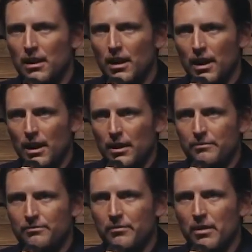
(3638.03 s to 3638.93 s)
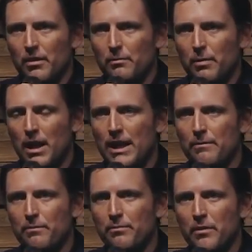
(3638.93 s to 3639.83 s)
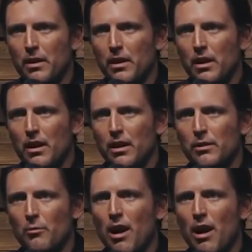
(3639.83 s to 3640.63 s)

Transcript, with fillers: Um, but the